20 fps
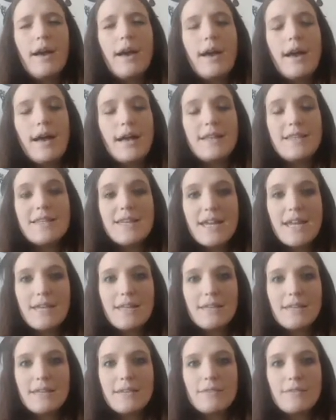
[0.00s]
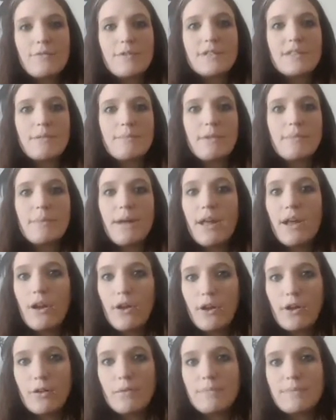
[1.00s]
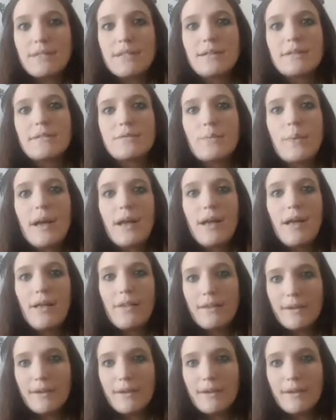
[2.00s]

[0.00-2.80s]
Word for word: And then there were some in my arms as well,